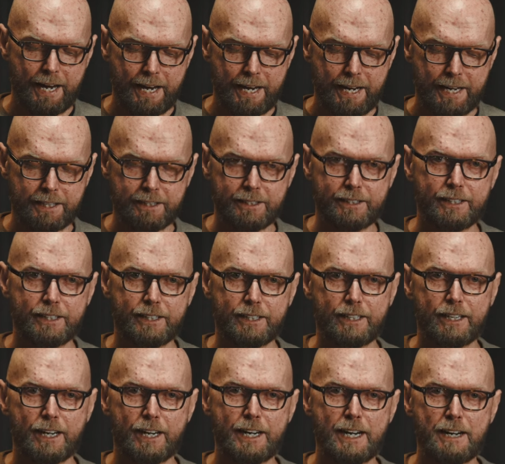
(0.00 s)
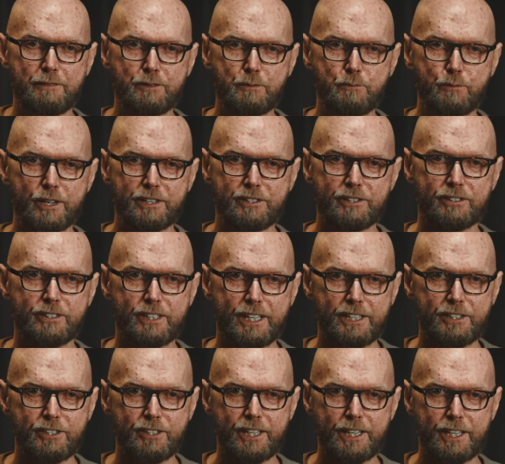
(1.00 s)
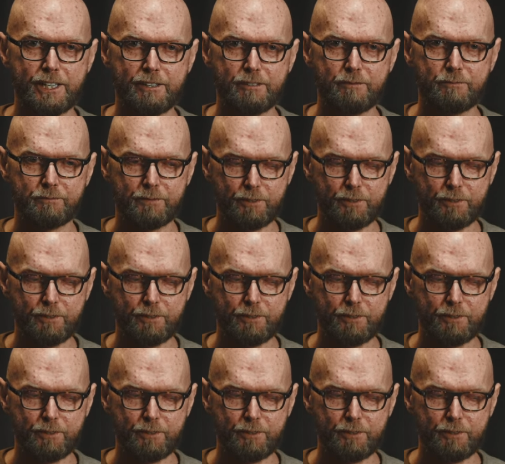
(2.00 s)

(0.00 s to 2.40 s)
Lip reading: And I have the presentation here.